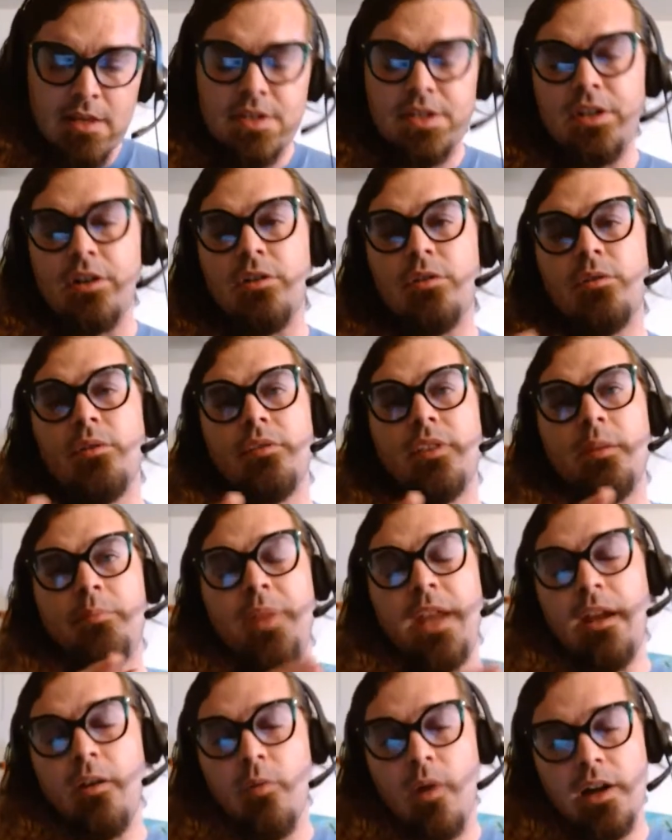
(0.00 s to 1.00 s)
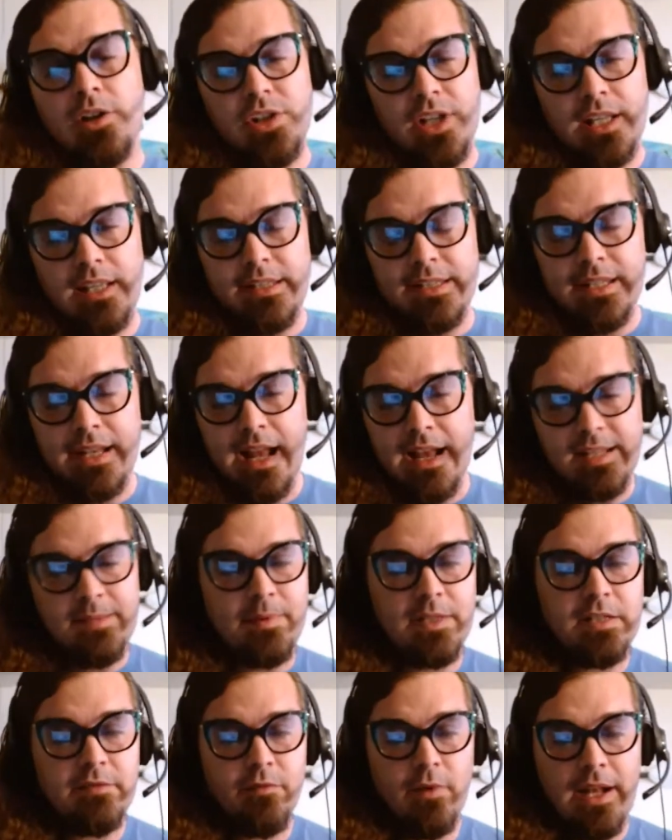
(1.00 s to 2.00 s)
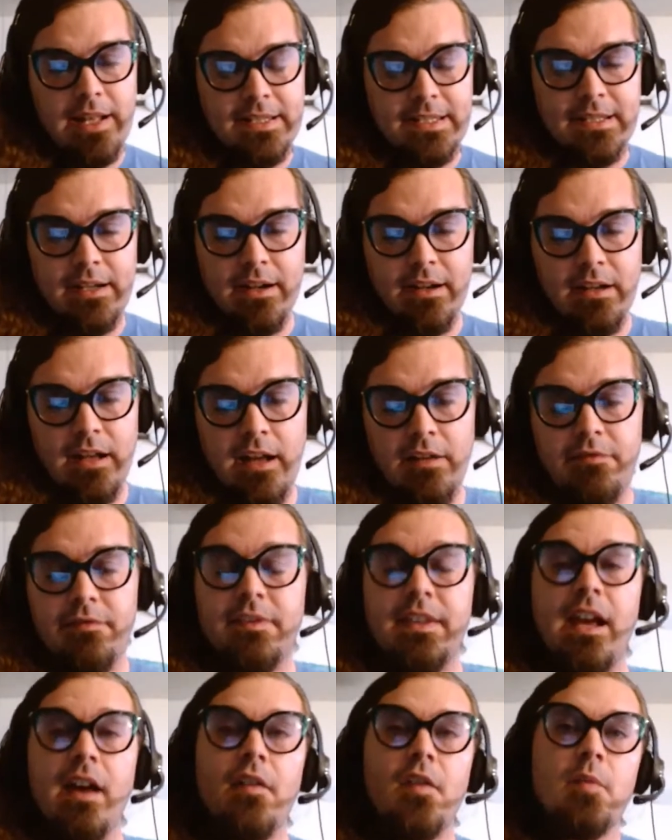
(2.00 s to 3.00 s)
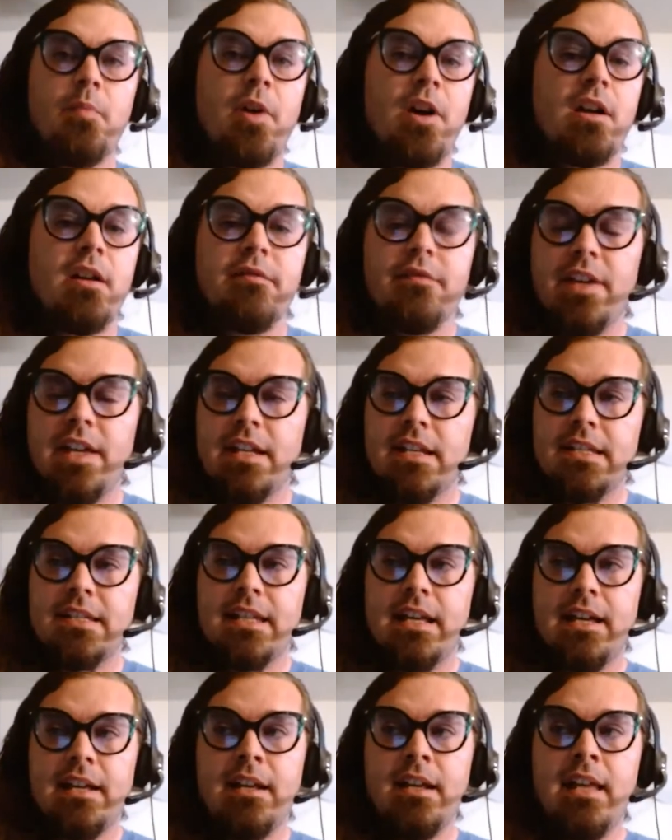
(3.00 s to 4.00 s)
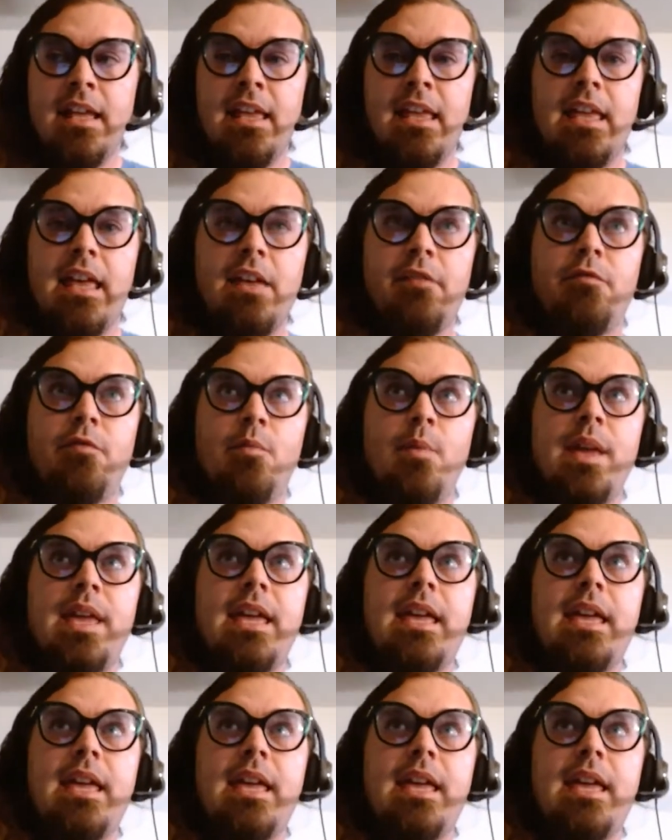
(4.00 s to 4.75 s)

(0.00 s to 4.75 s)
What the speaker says: So the pink washing is an aspect of why it's not enough. The other part of it is that if